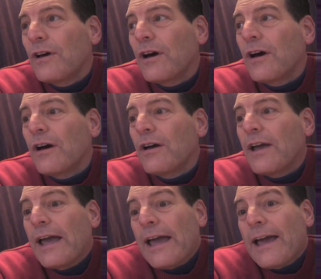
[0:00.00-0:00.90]
Uh,
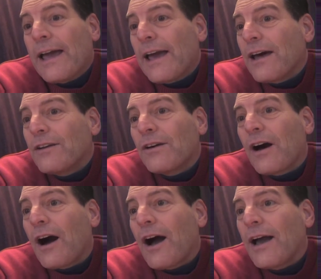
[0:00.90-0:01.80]
and
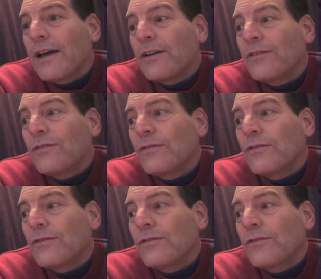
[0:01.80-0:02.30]
I